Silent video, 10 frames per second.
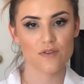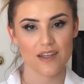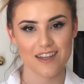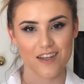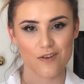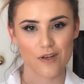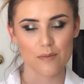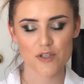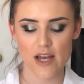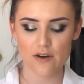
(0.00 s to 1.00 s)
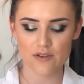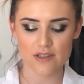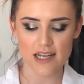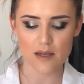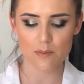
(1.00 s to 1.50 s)
use like a cream shadow
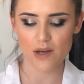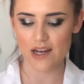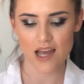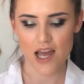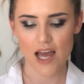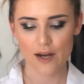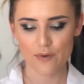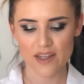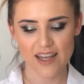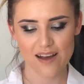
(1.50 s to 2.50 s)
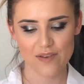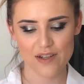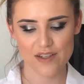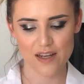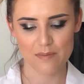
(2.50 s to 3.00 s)
stick, but I really
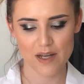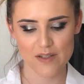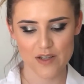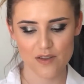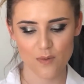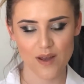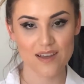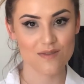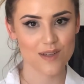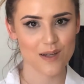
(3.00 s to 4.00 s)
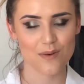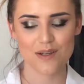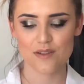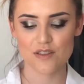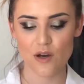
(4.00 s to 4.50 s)
haven't done much in the way of
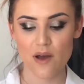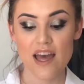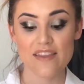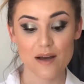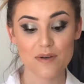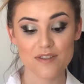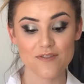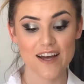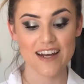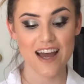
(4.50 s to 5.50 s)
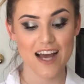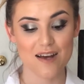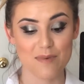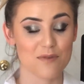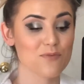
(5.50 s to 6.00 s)
liquid. So that was fun.
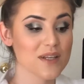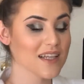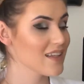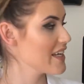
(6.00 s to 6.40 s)
I really